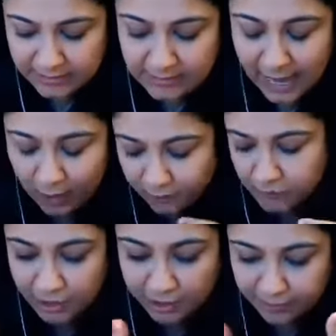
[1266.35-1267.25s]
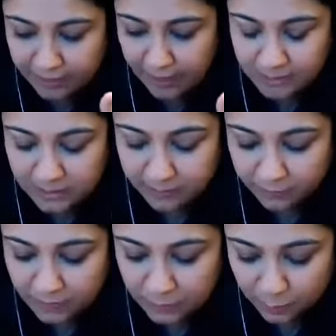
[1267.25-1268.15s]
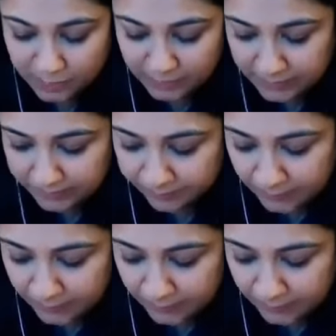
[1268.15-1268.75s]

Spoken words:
lack of shared epistemic resources.